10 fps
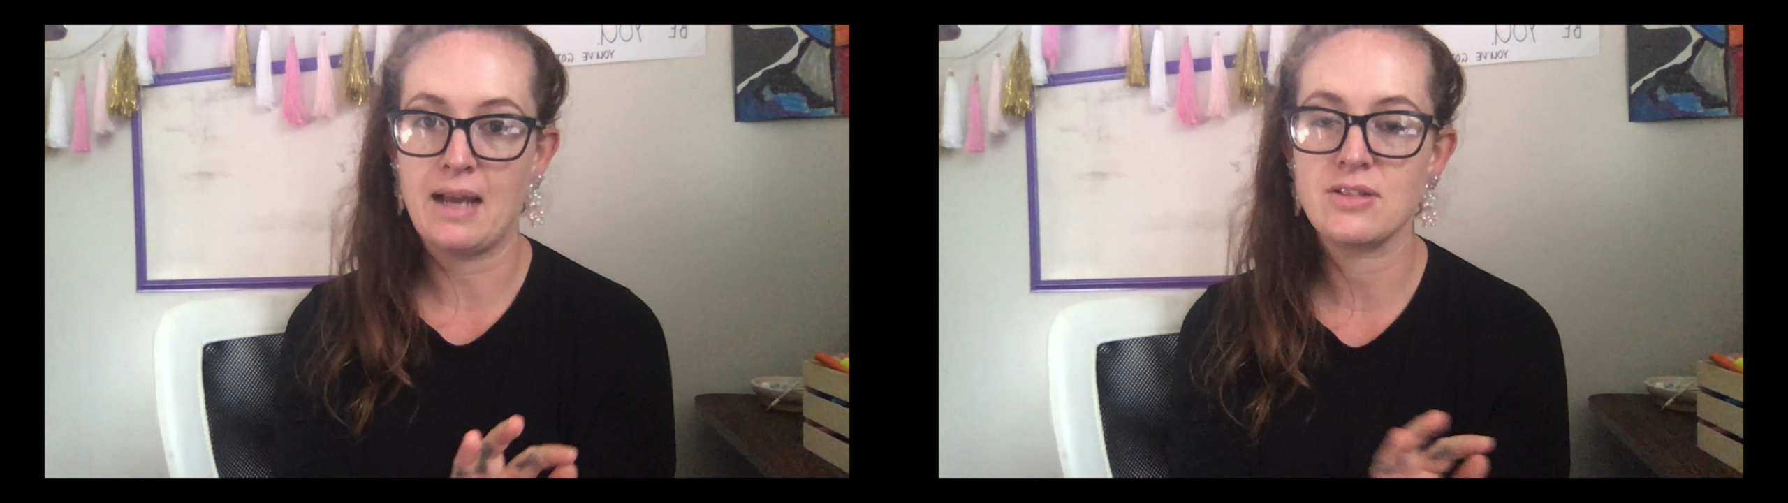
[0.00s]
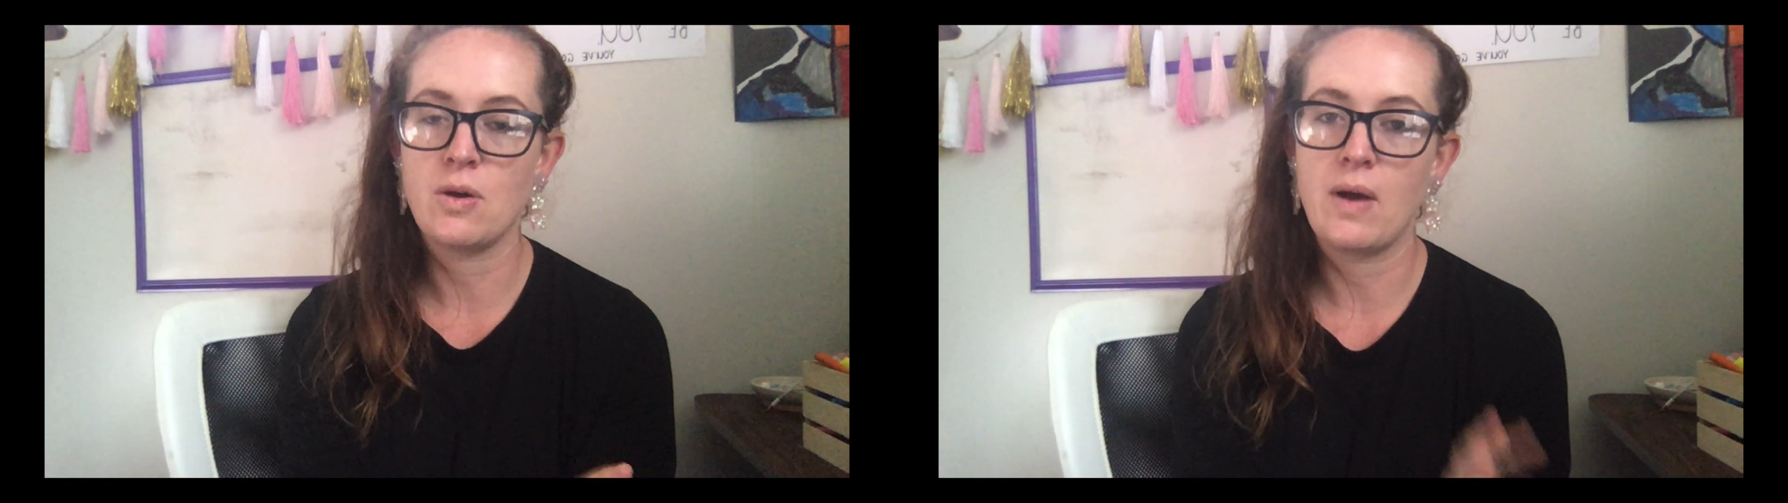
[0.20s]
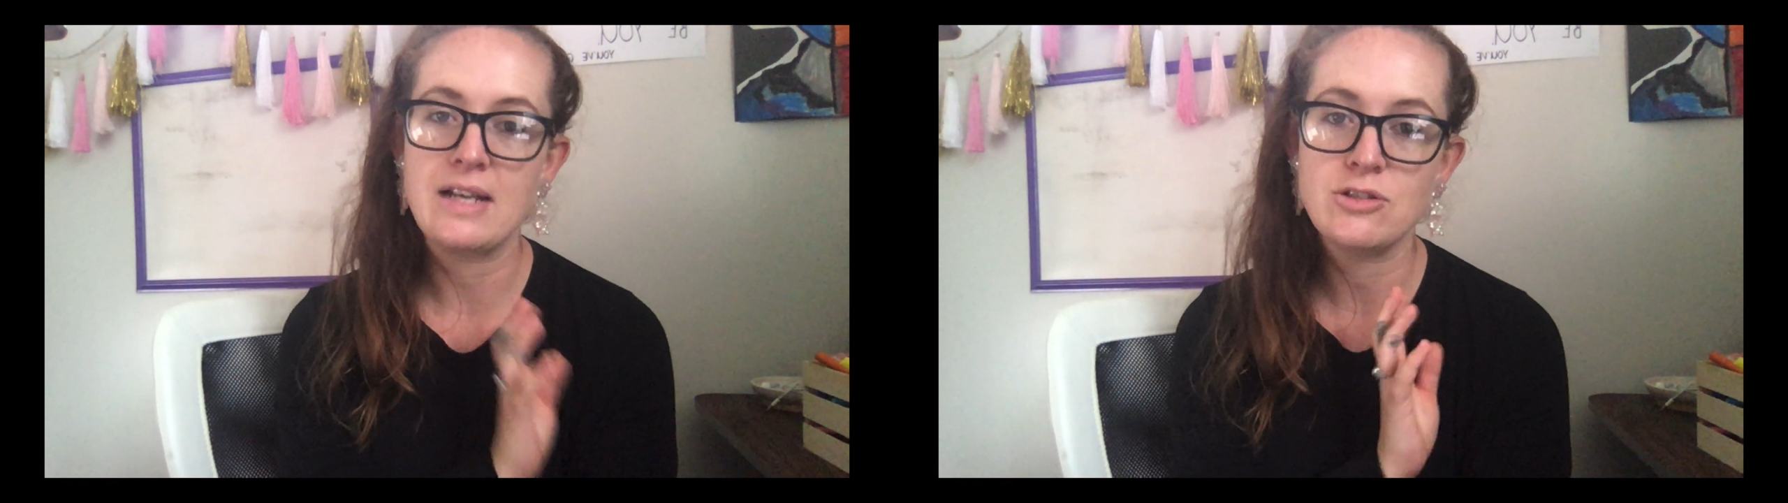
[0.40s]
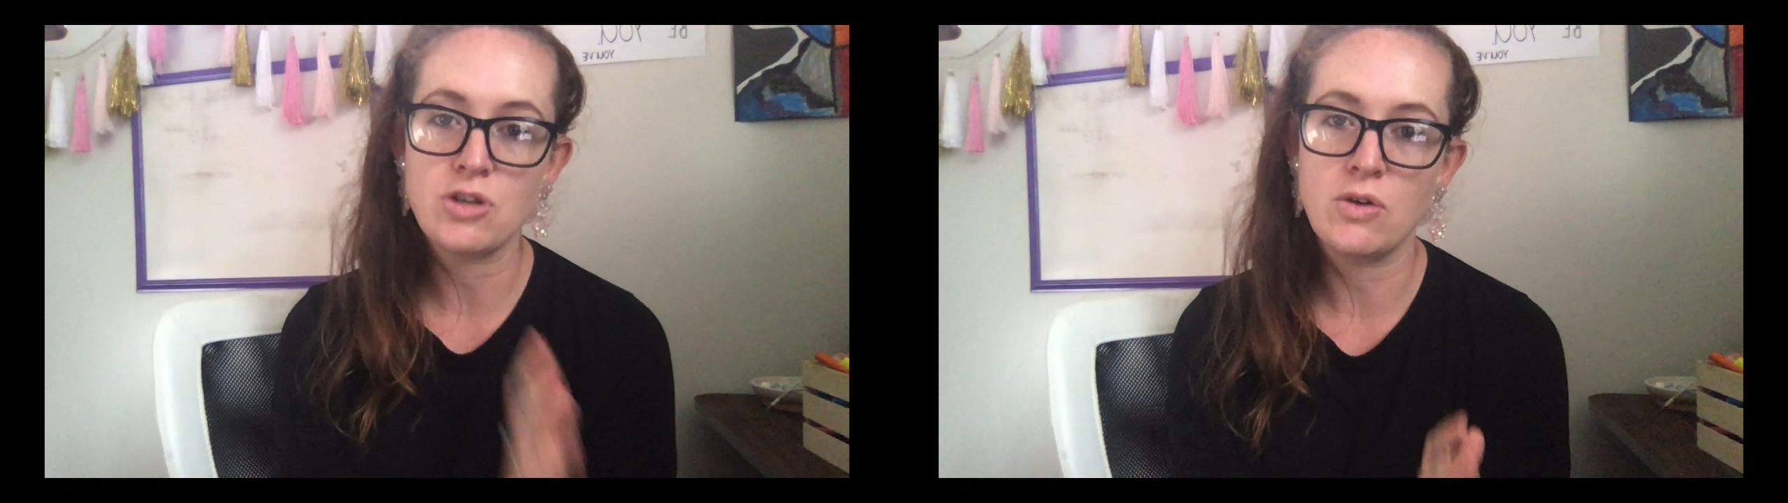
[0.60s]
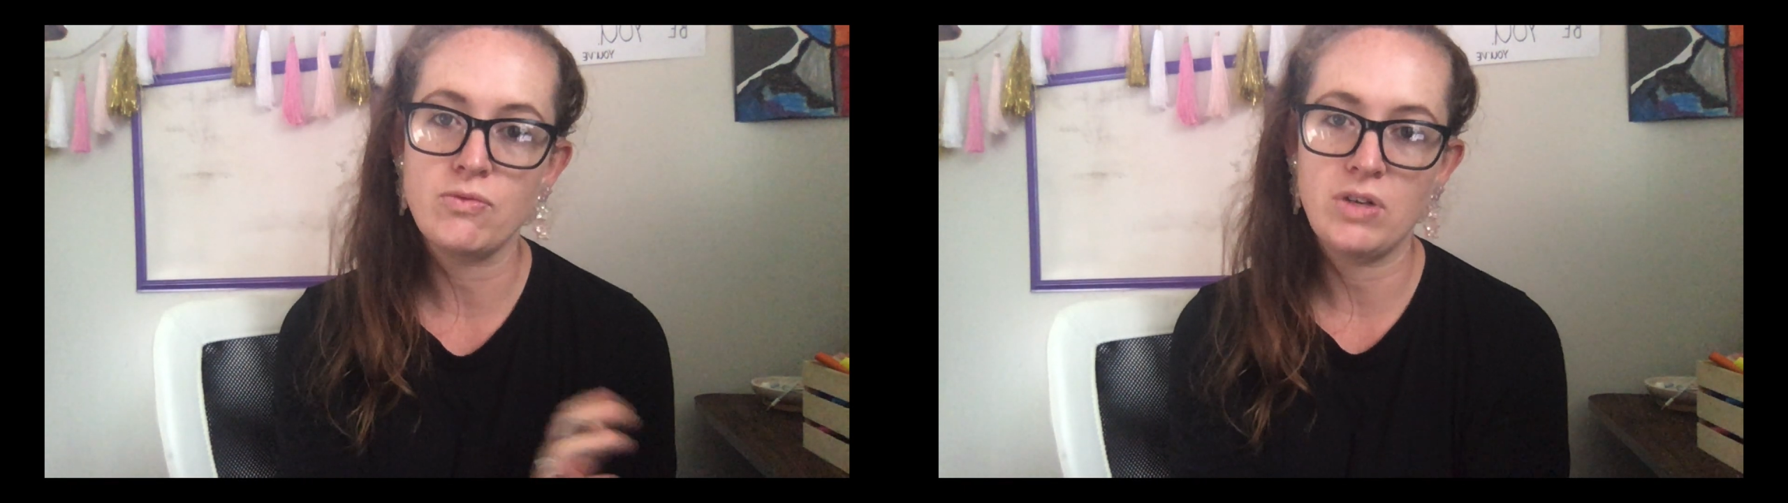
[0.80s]
So I
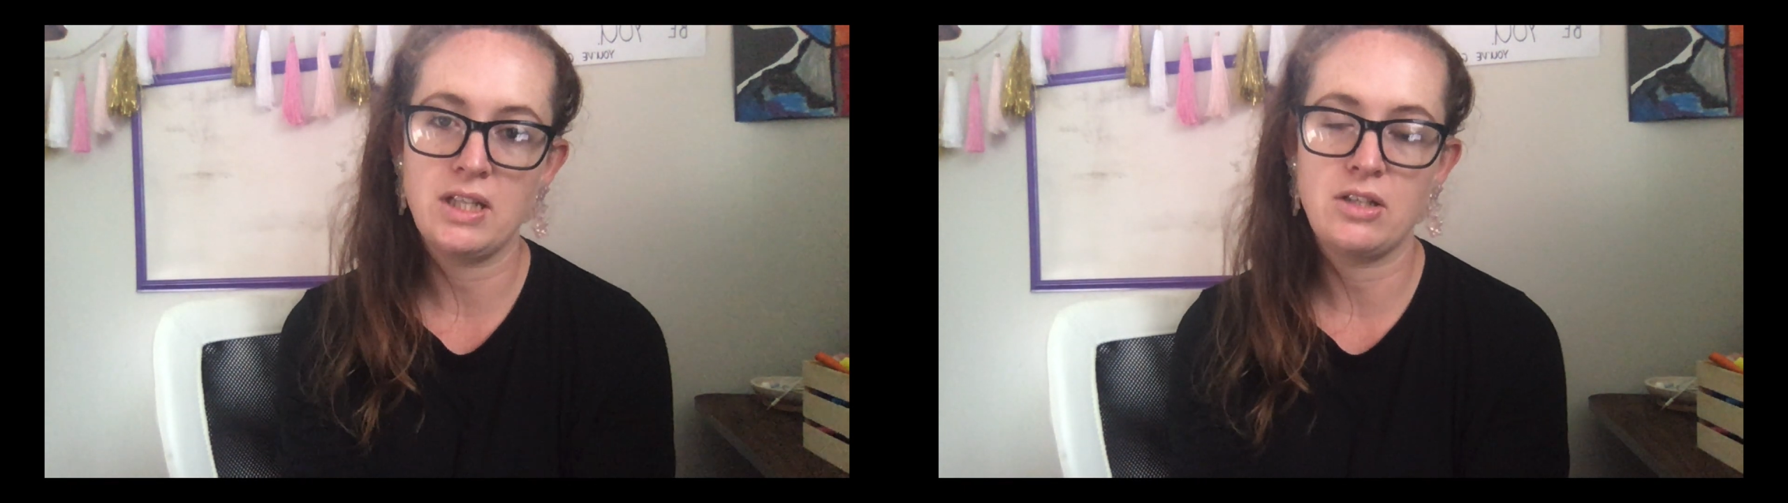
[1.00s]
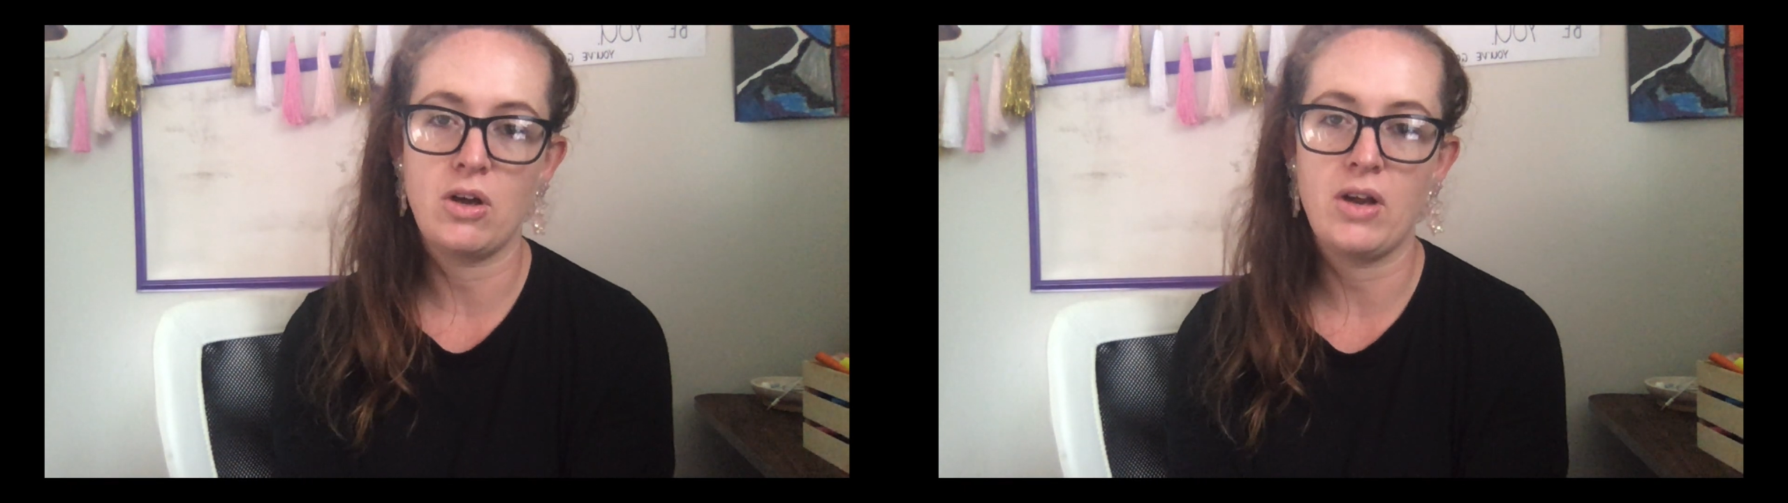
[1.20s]
don't really know